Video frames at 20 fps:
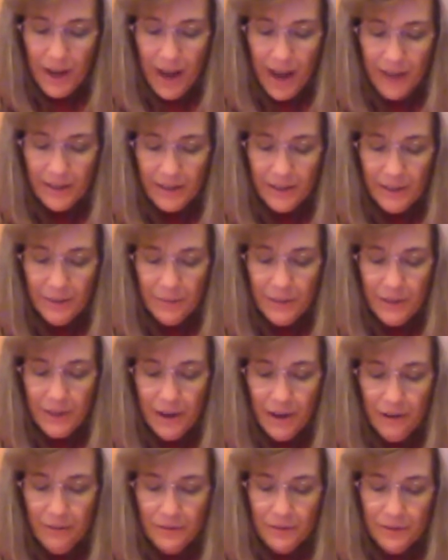asked
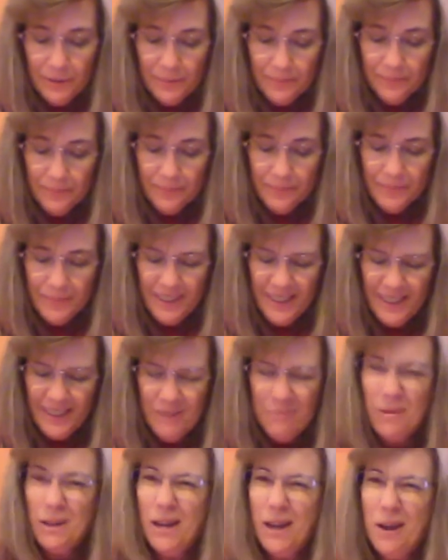themselves, Did
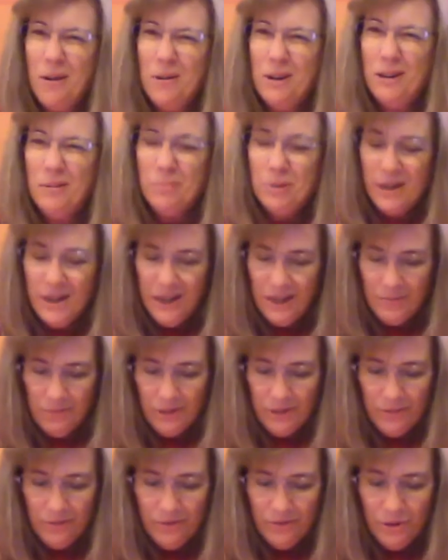somebody already bring him
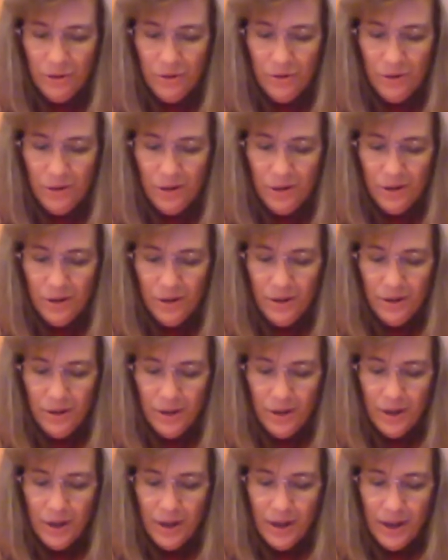some food?
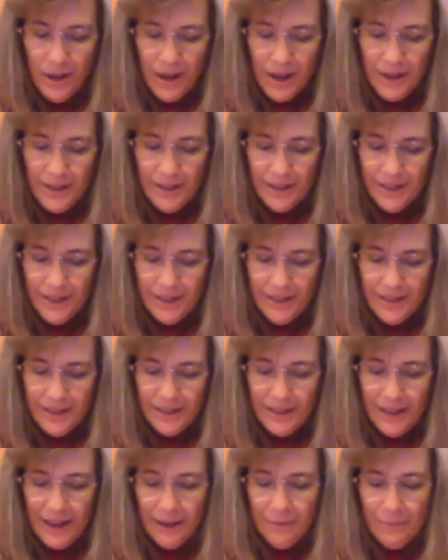And
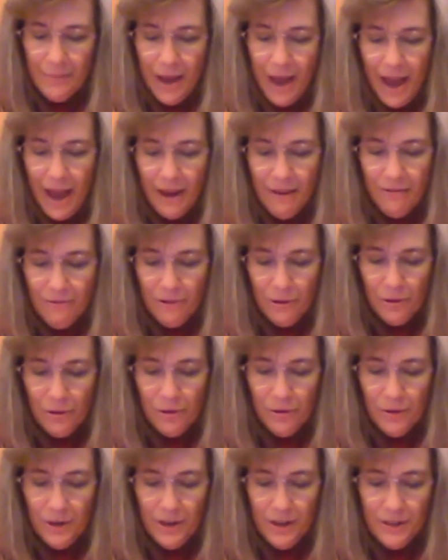Jesus said, My
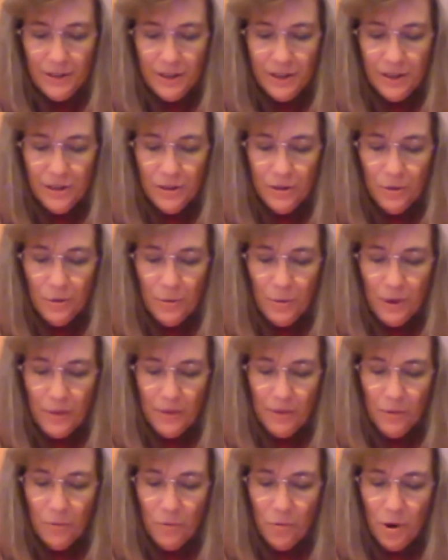food is to do
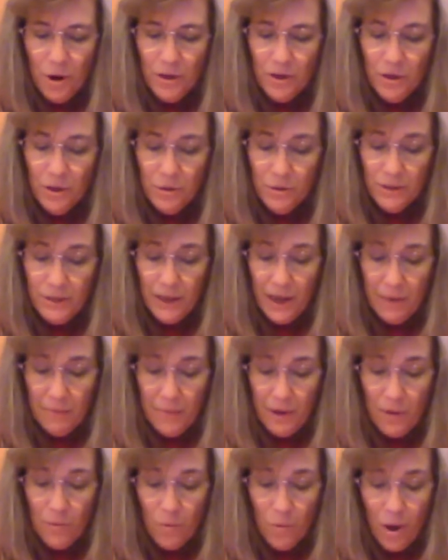what the one who sent
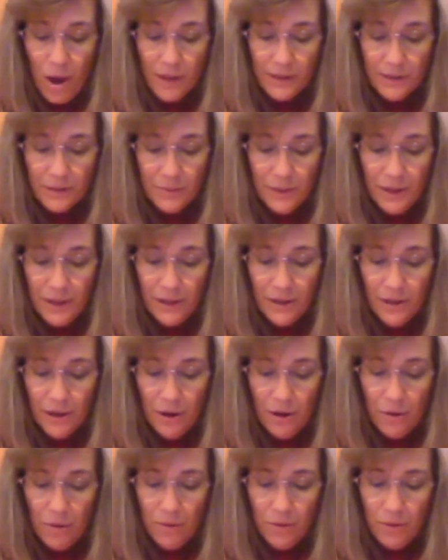me wants me to
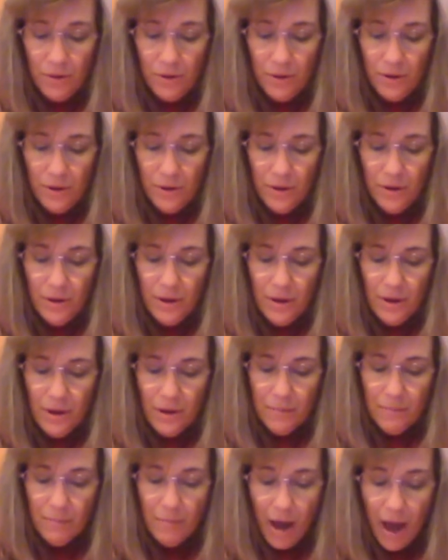do.
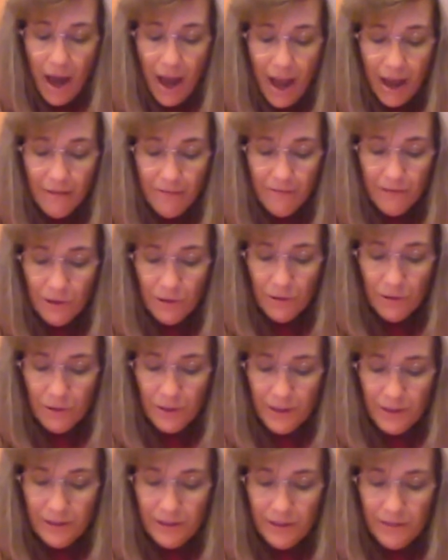My food
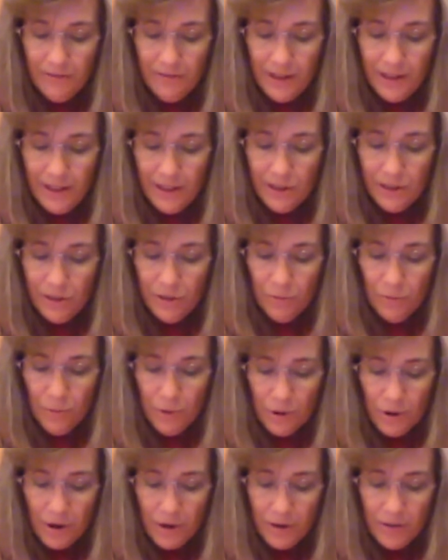is to finish the
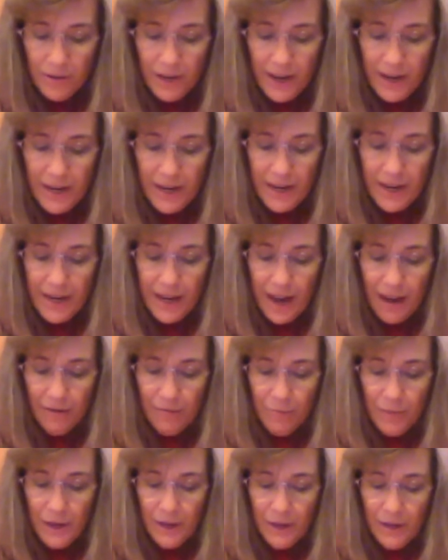work that he
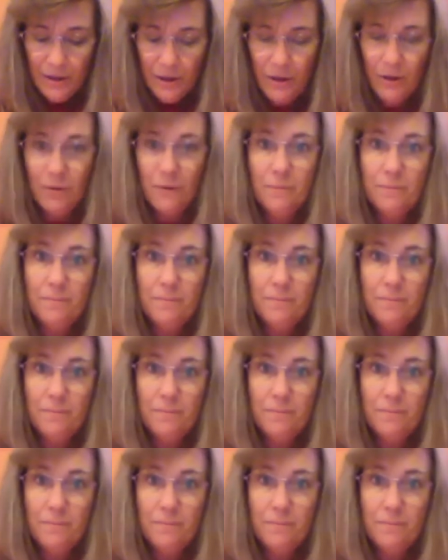gave me to do.